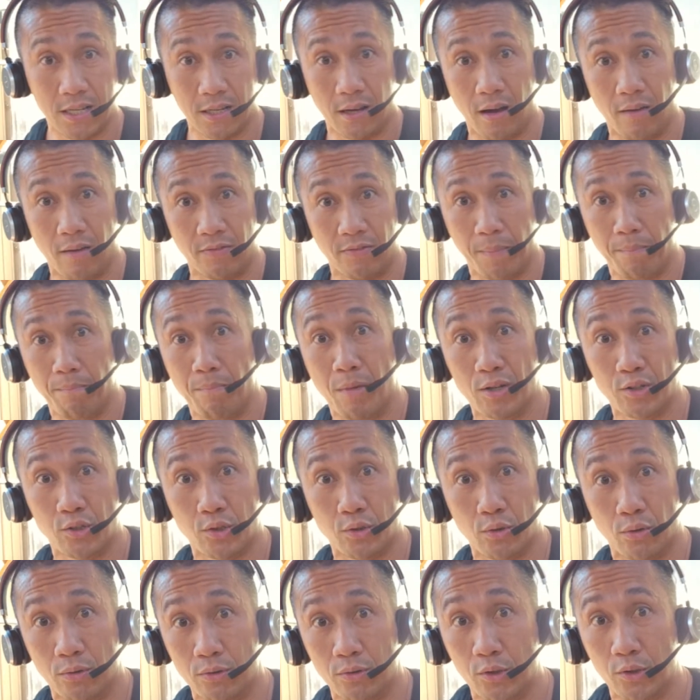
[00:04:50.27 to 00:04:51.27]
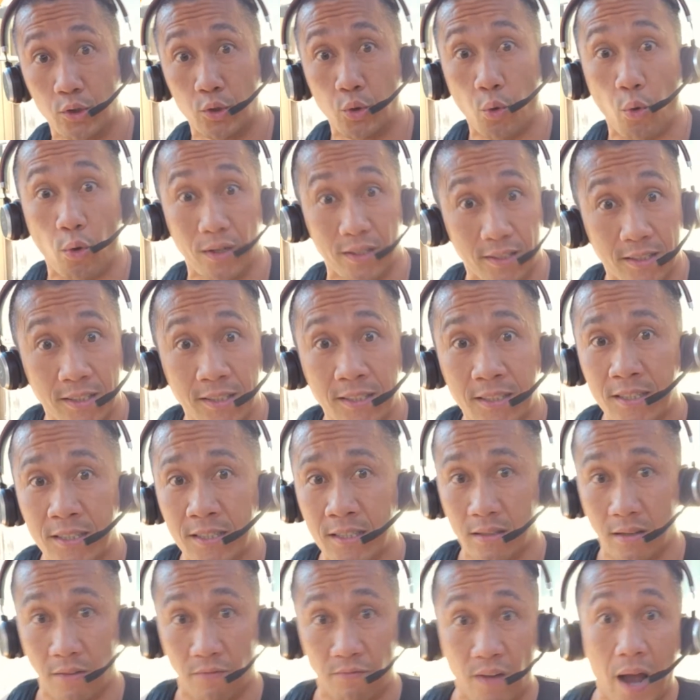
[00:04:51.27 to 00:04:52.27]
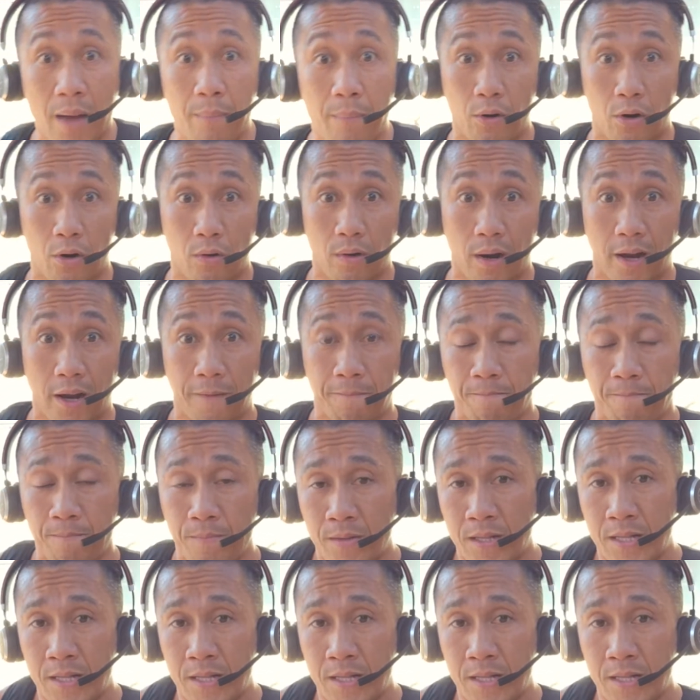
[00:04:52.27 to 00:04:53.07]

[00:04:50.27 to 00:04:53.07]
the muscle joint, the fiber, right?